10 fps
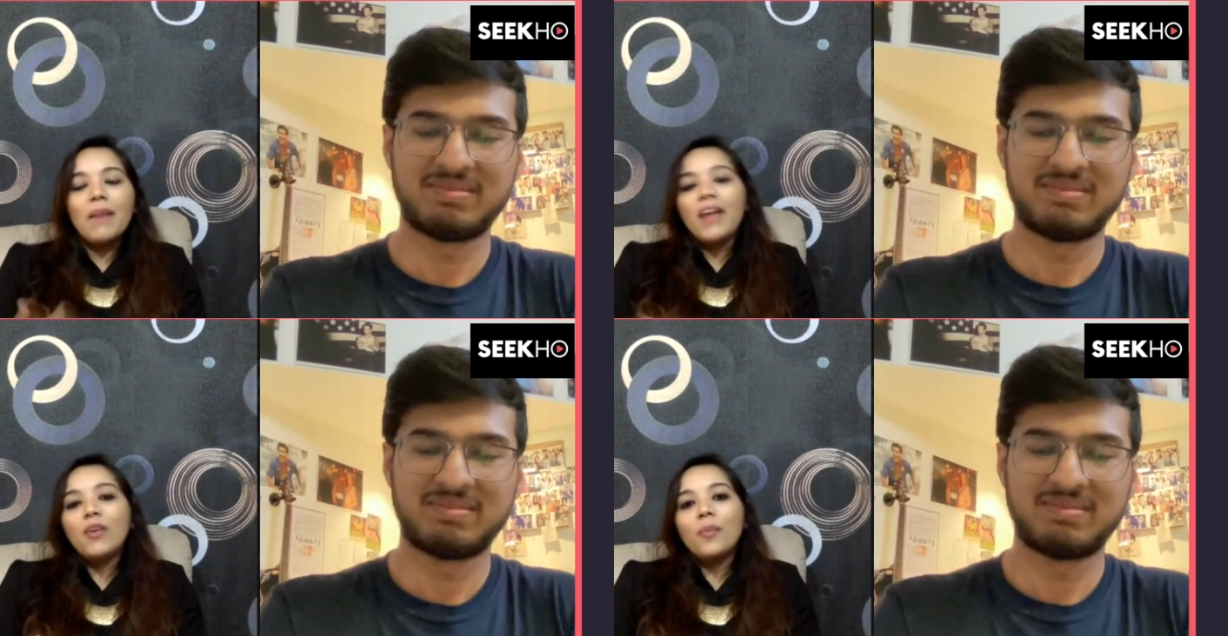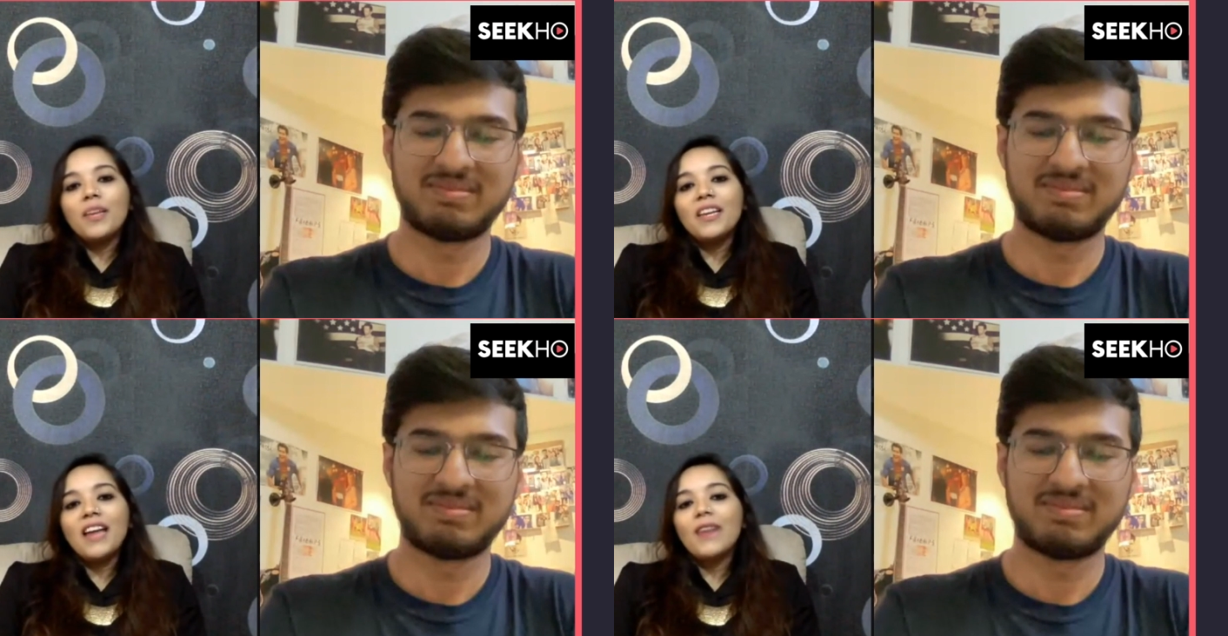Speaker 1: my
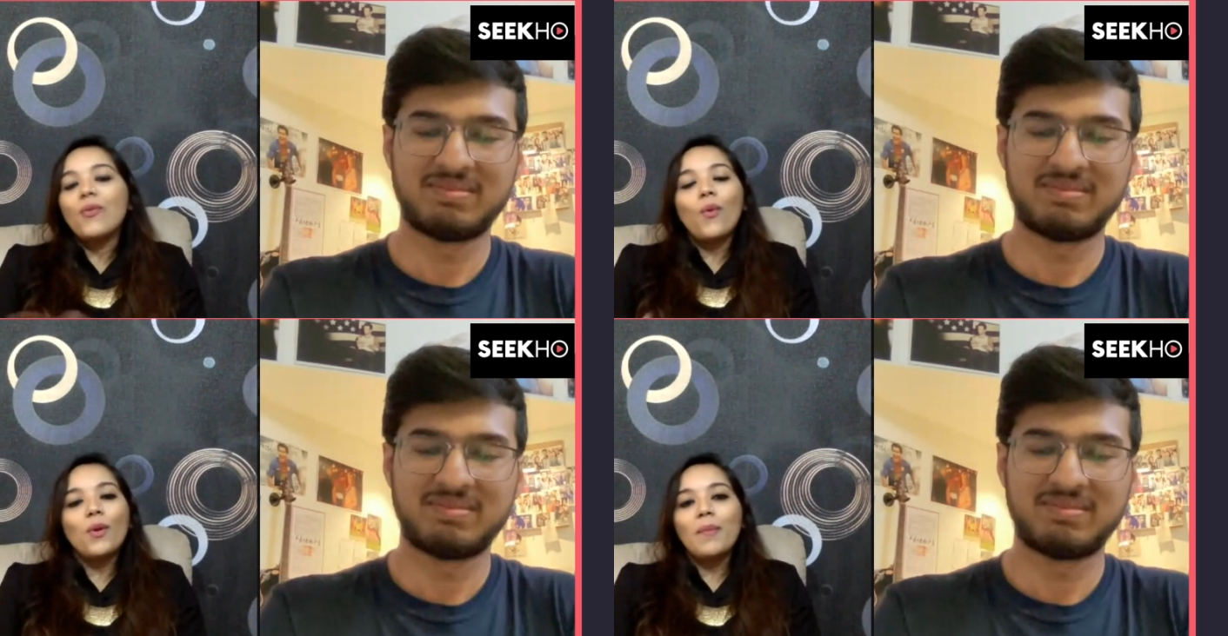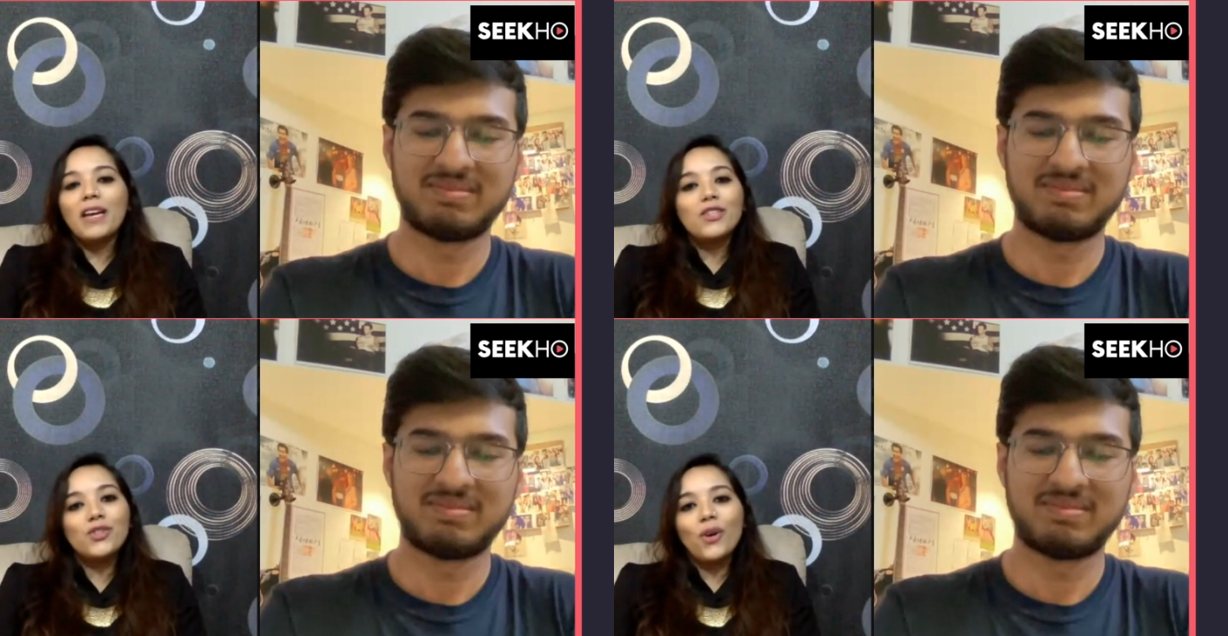opinion i don't want to
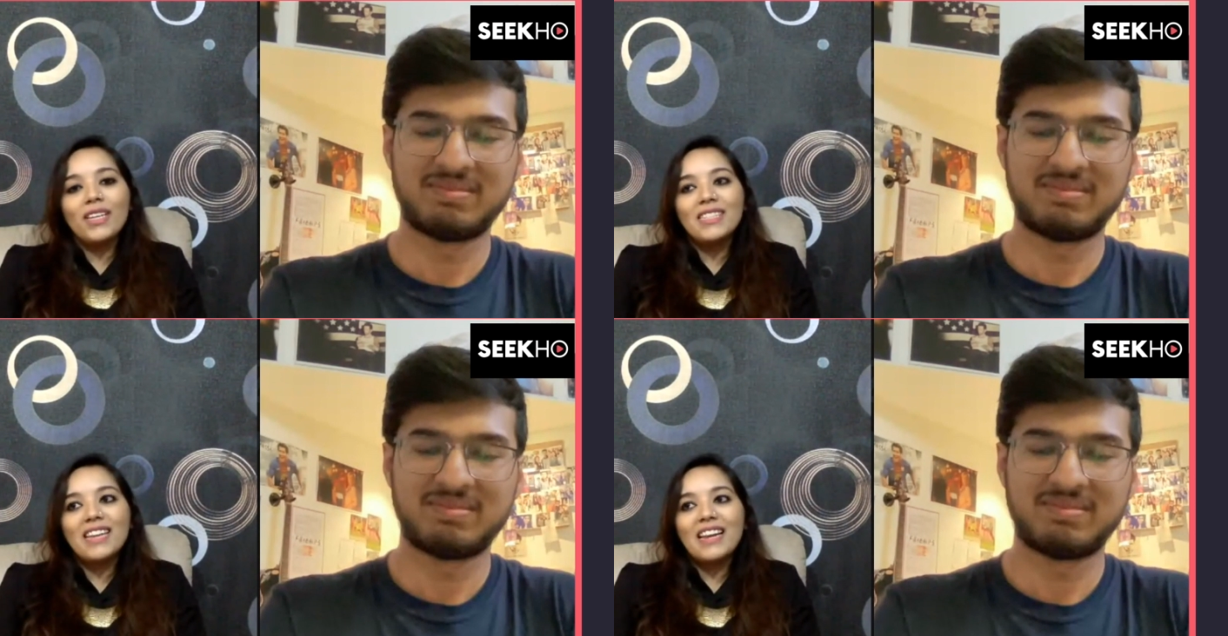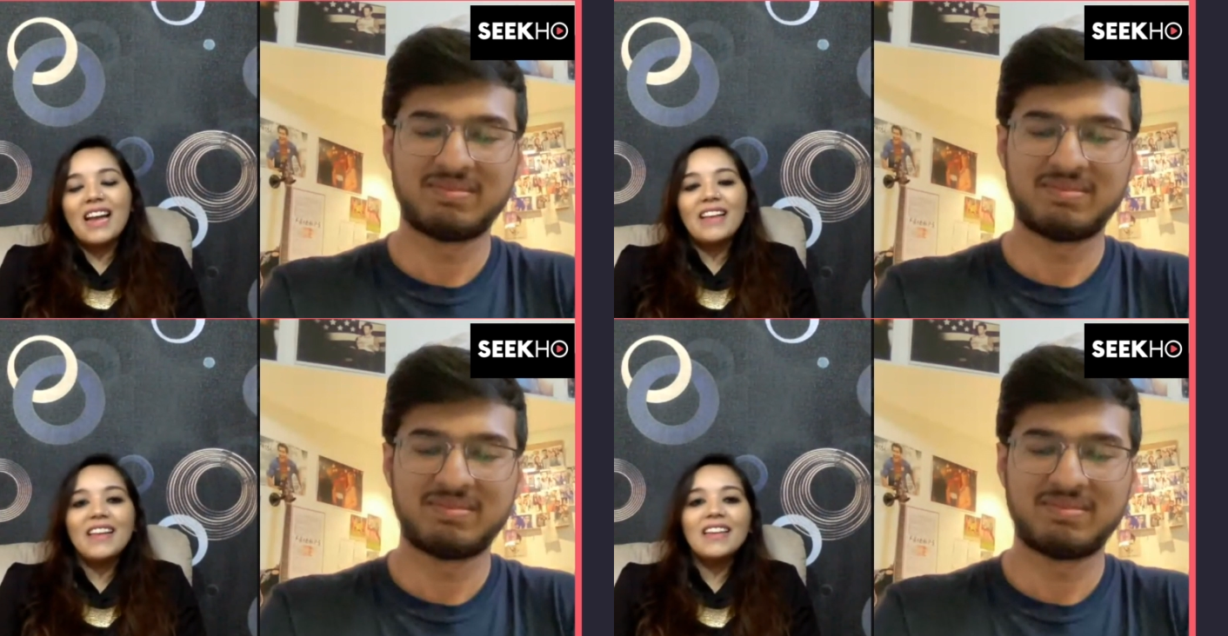make a choice there
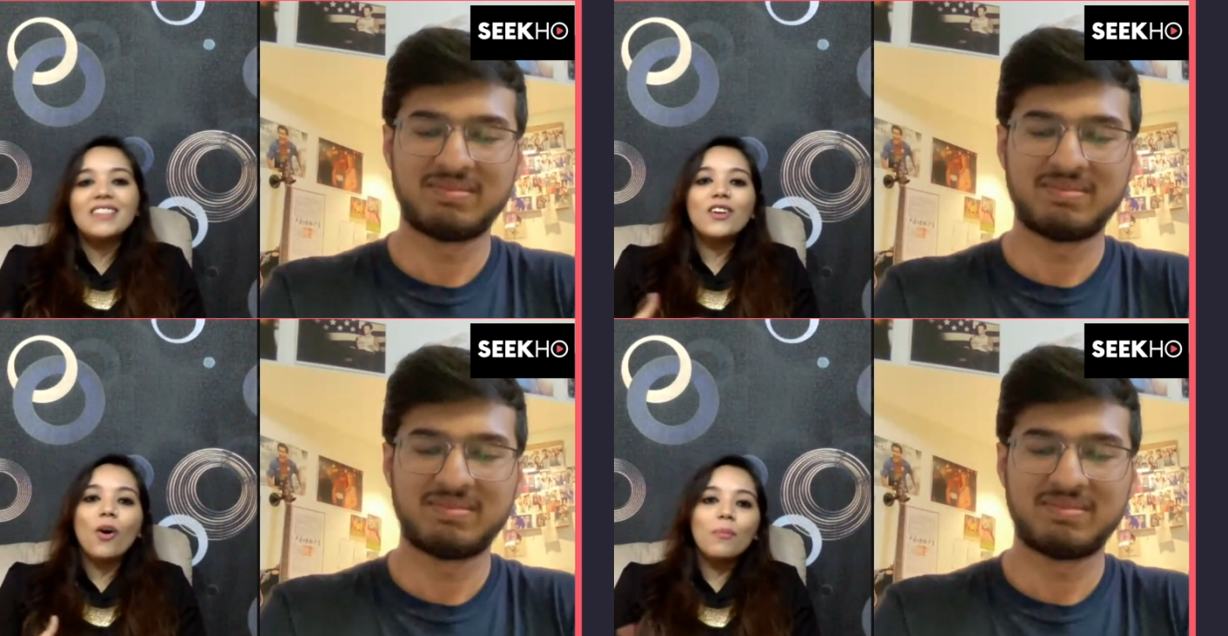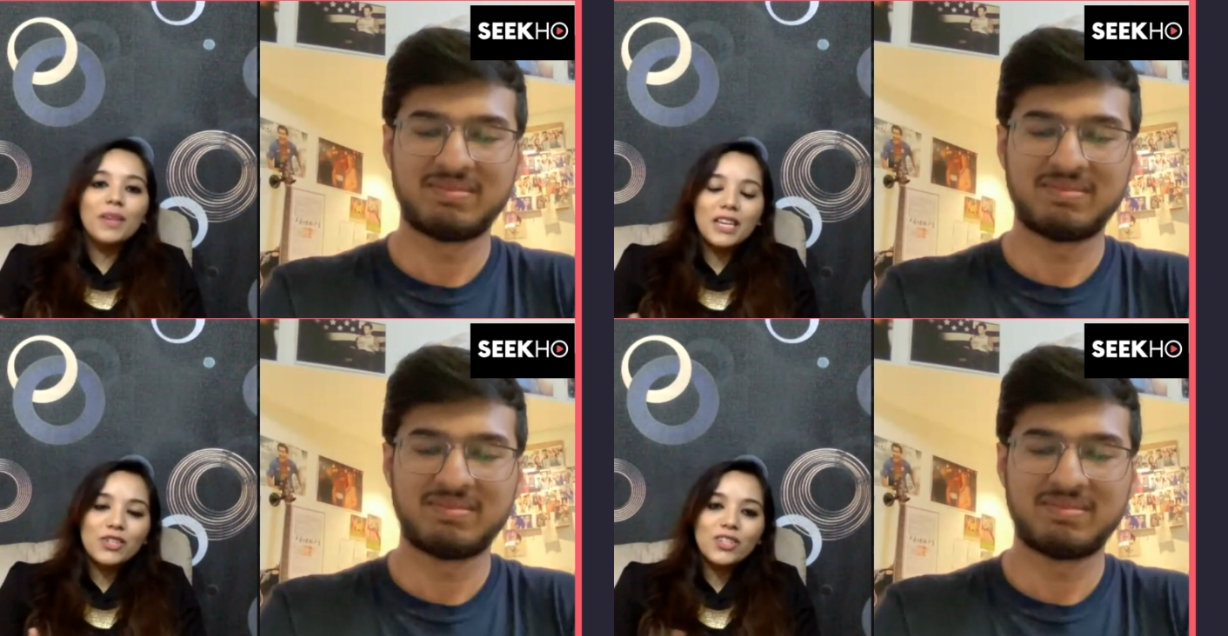i think it's a
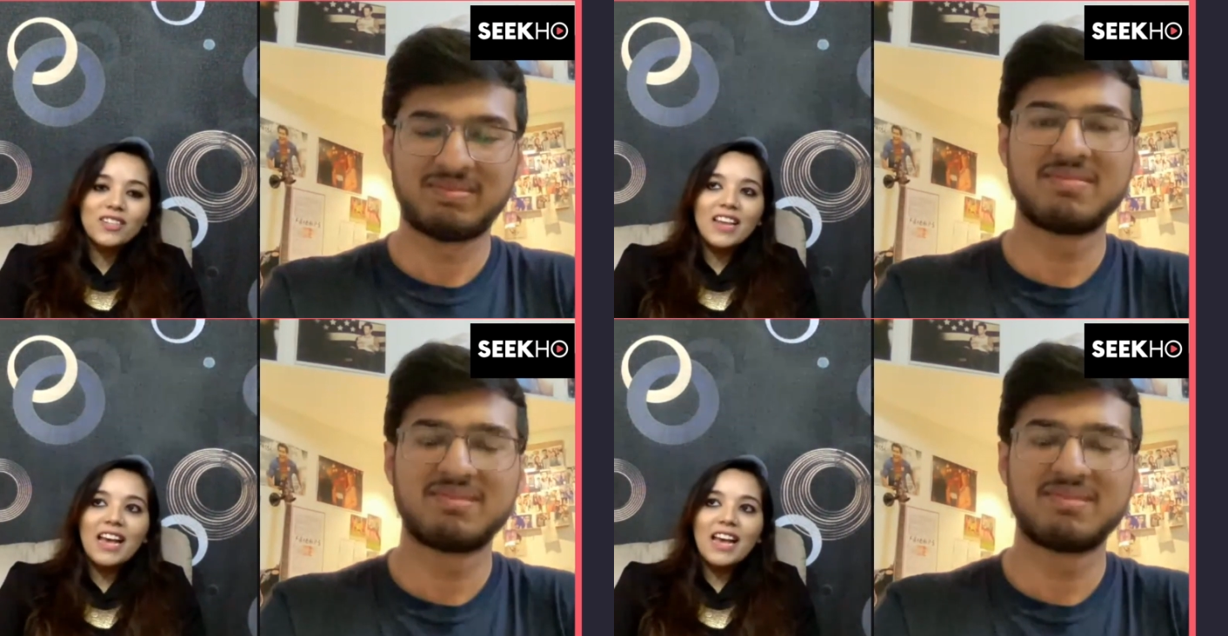combination